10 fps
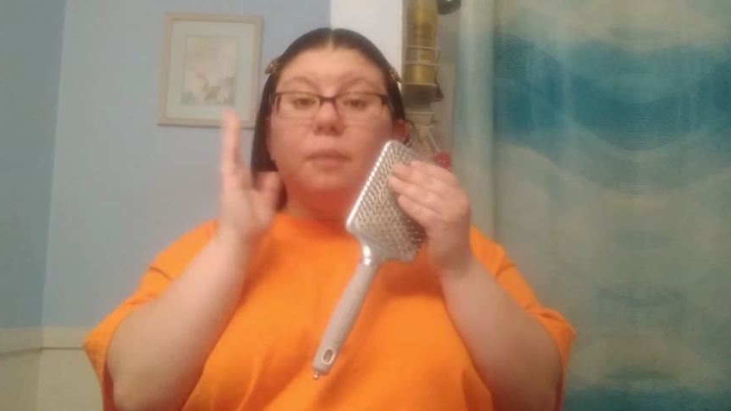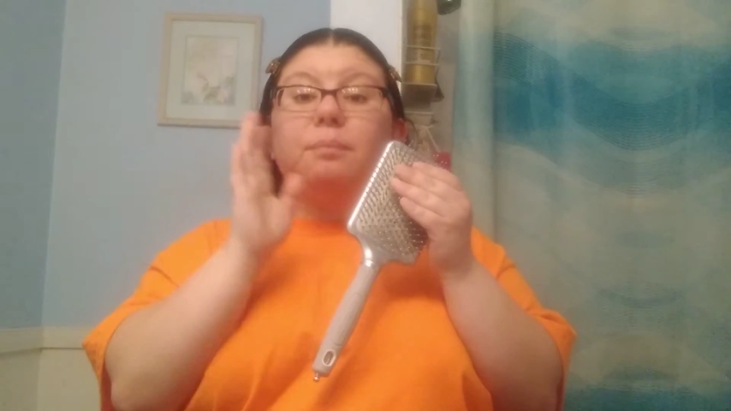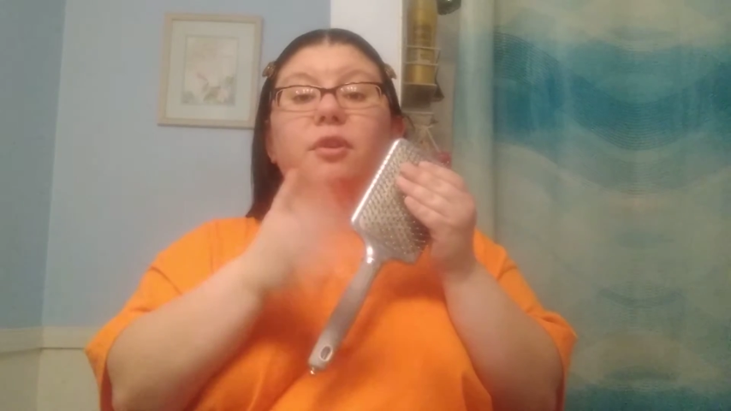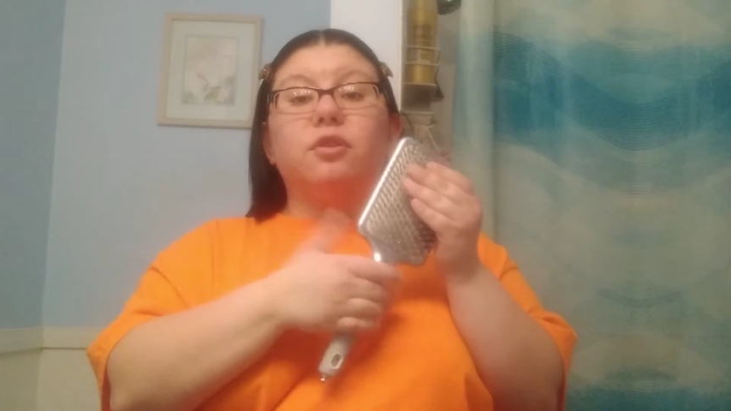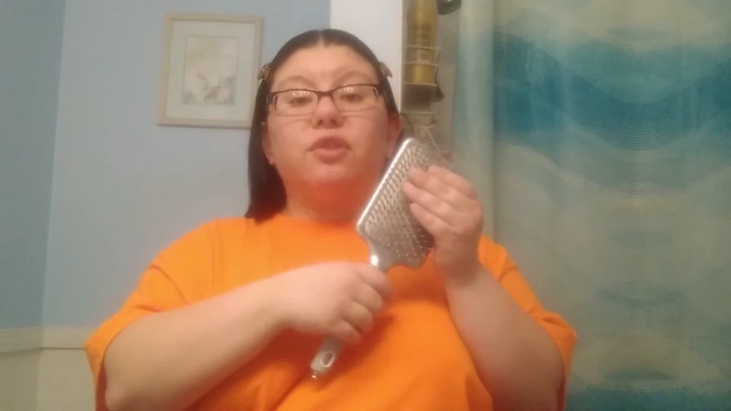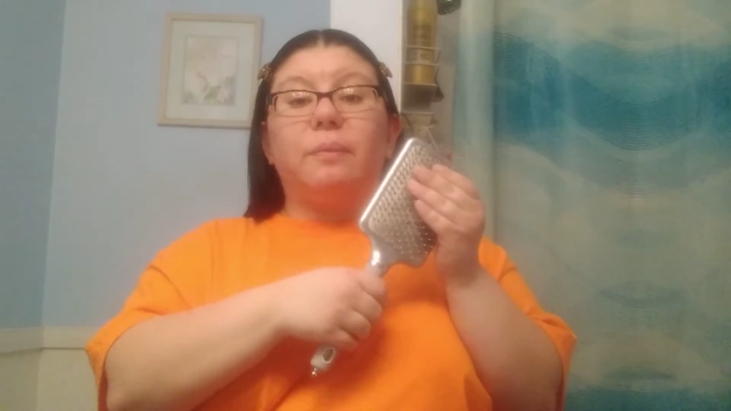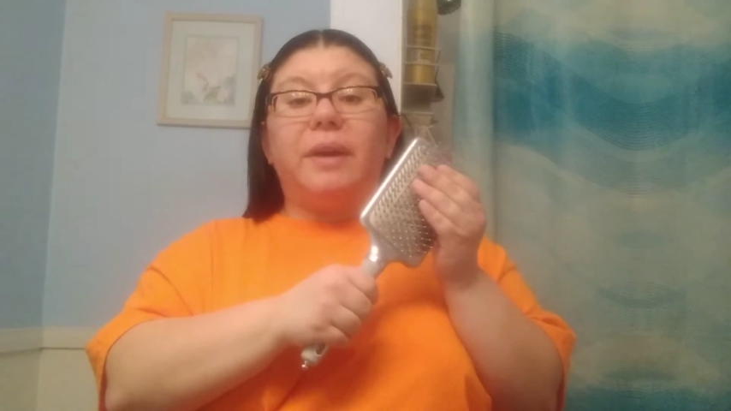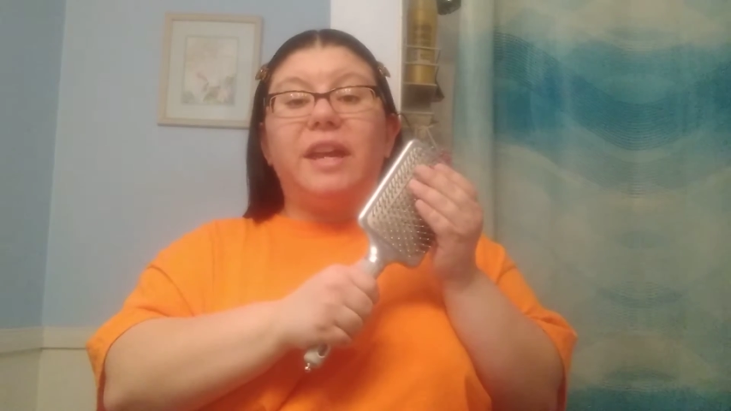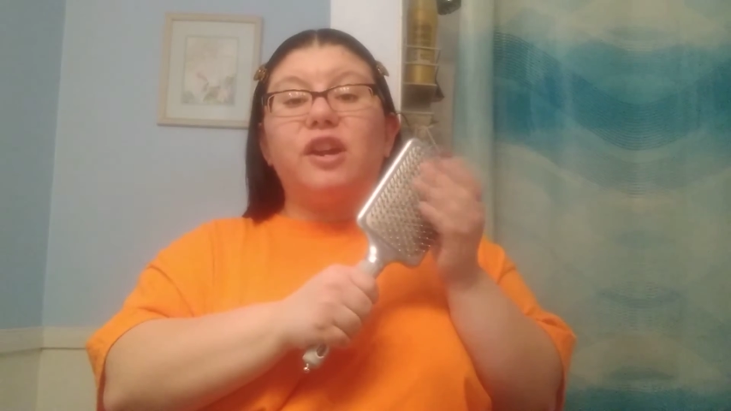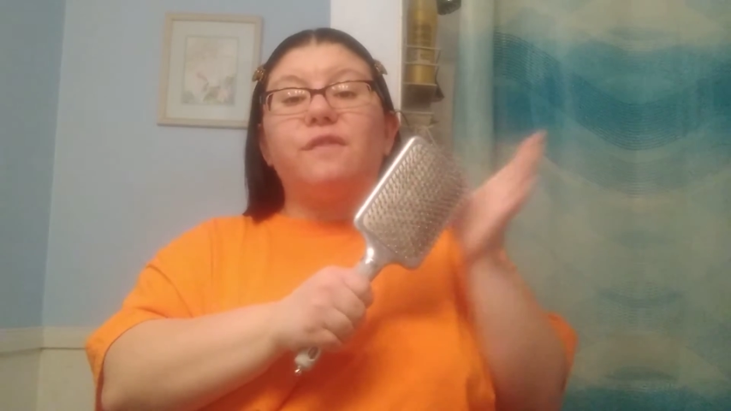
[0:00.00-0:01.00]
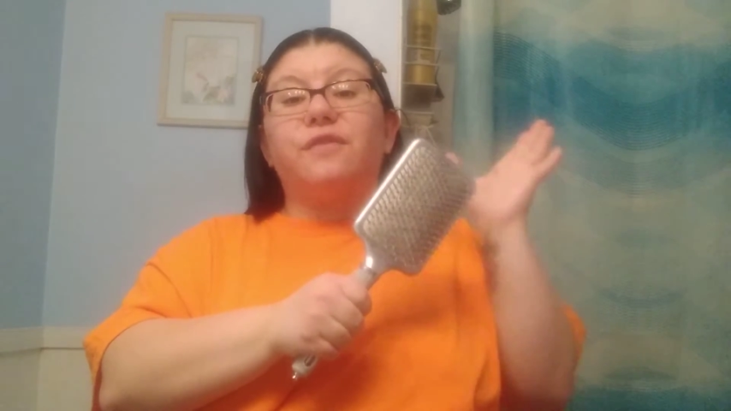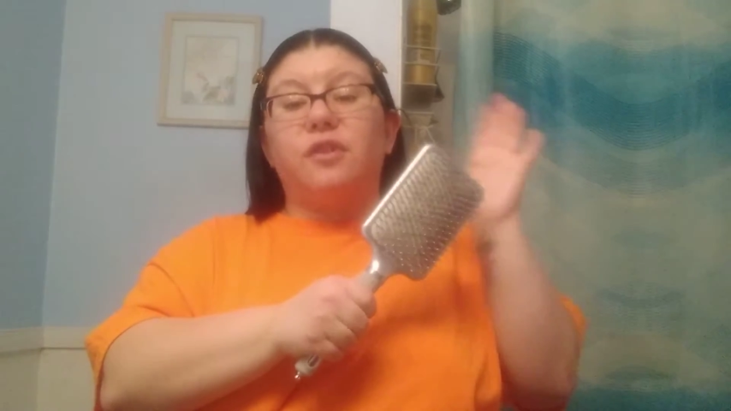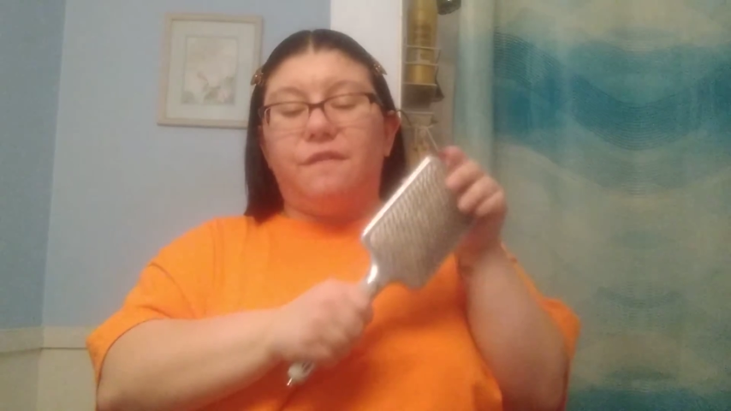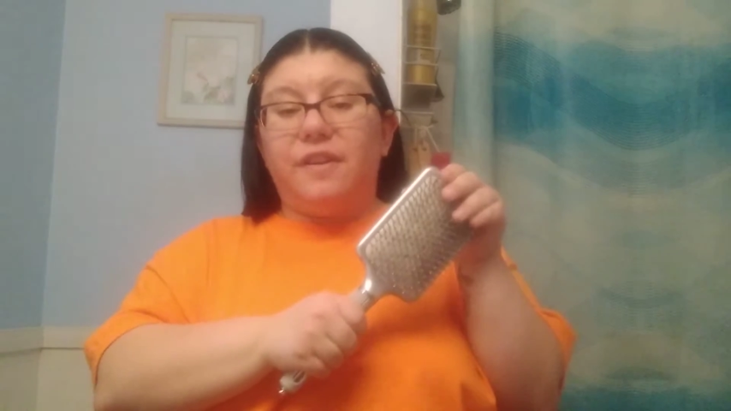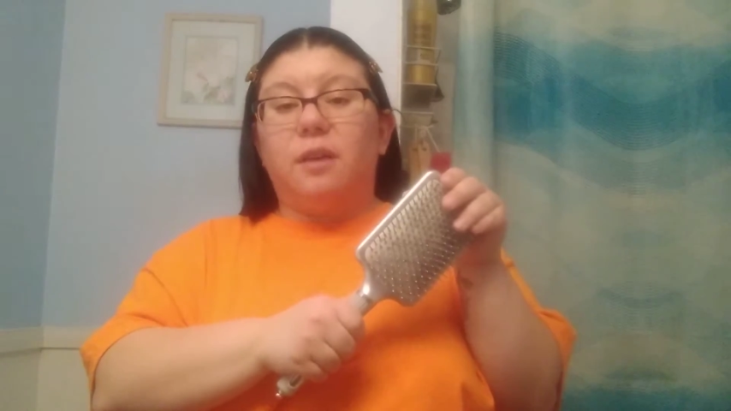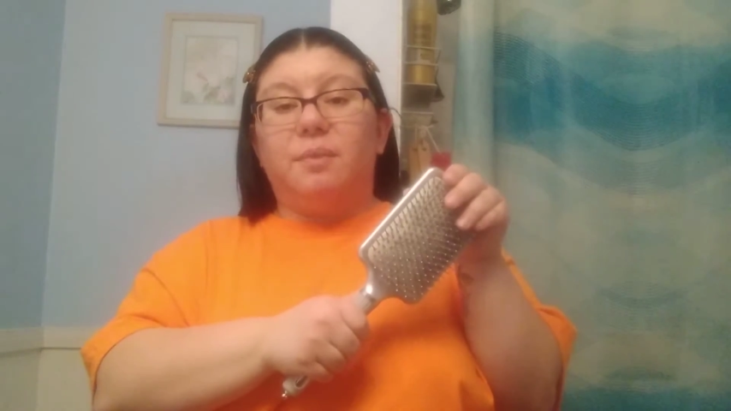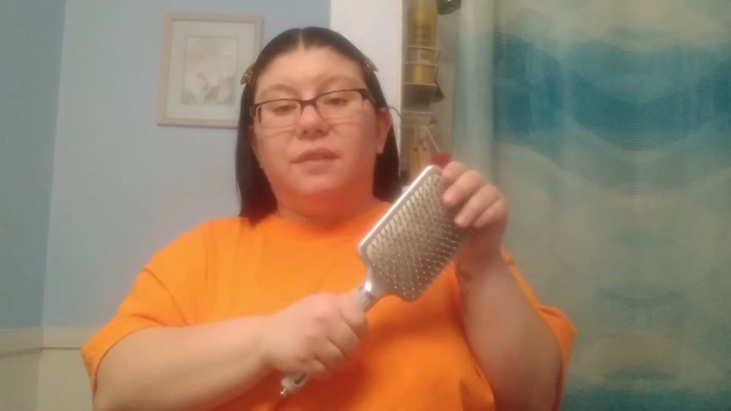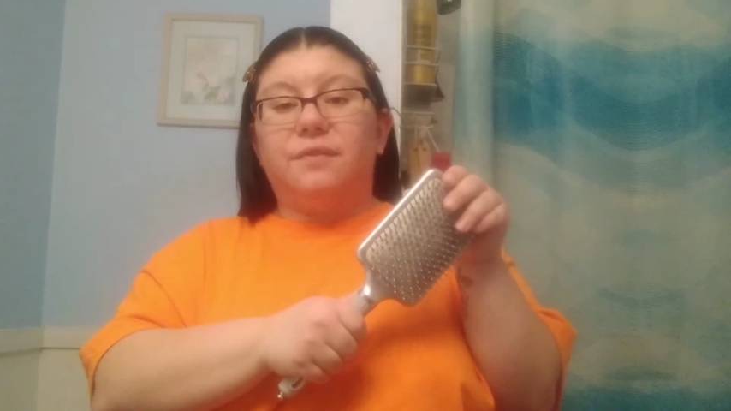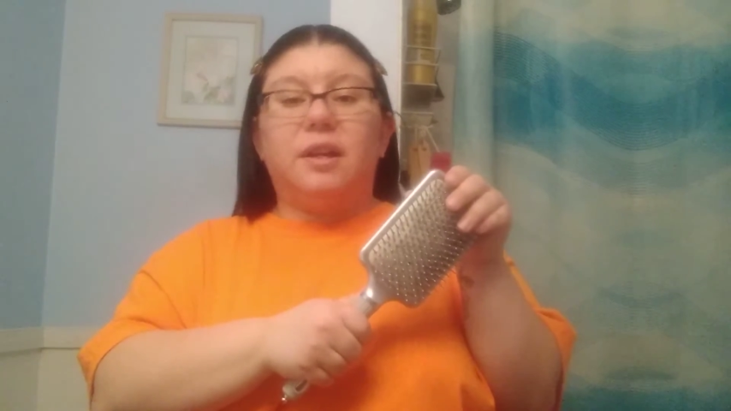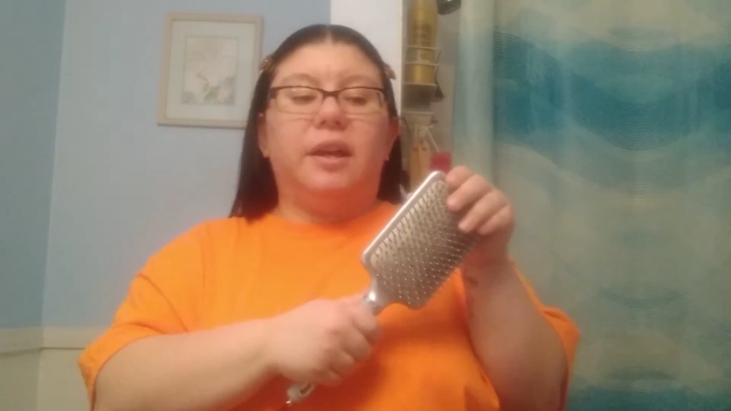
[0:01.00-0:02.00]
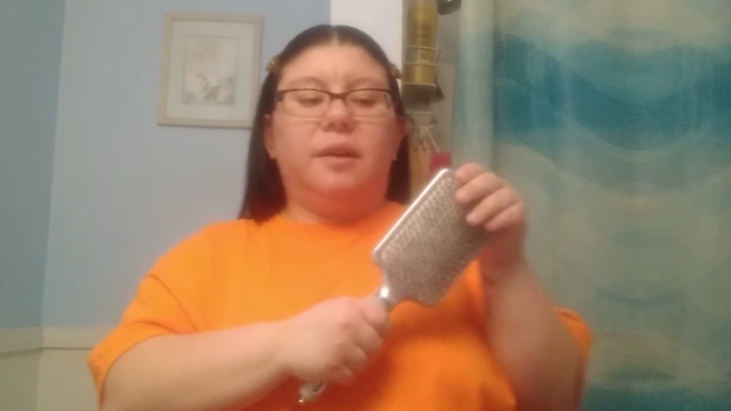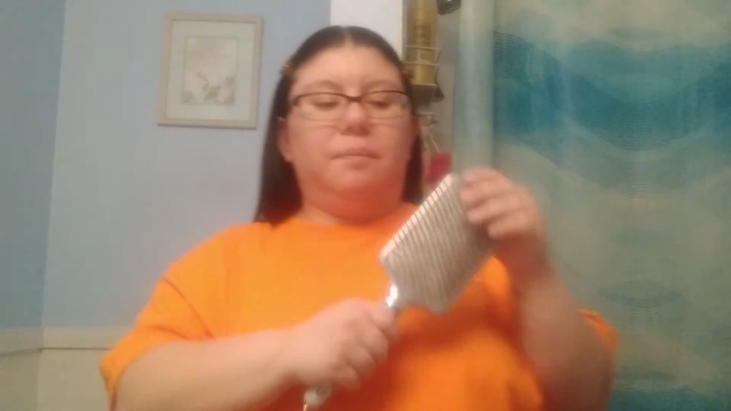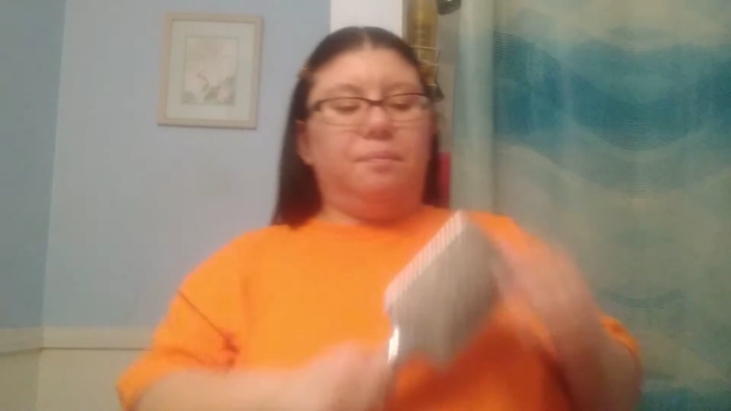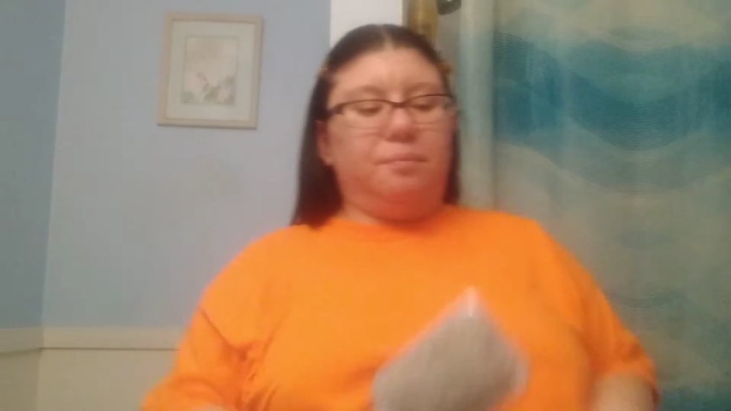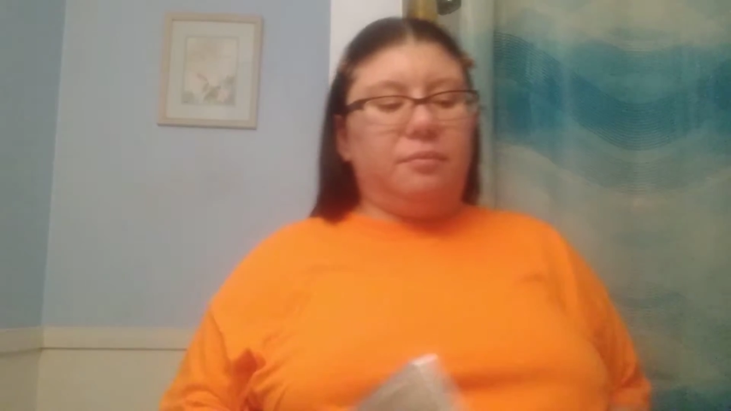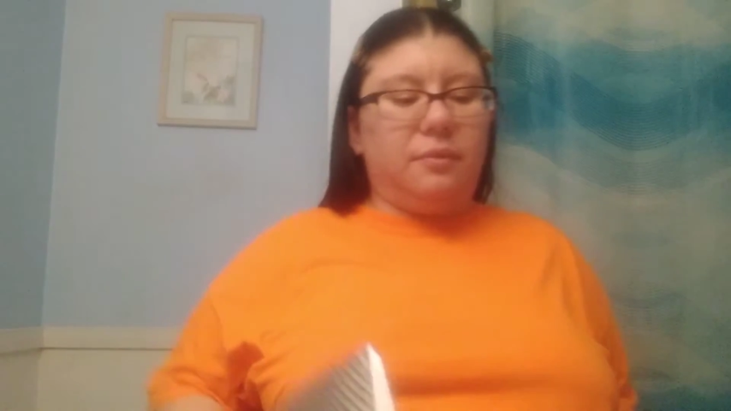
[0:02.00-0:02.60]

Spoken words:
blow dry my hair for a fair bit of time.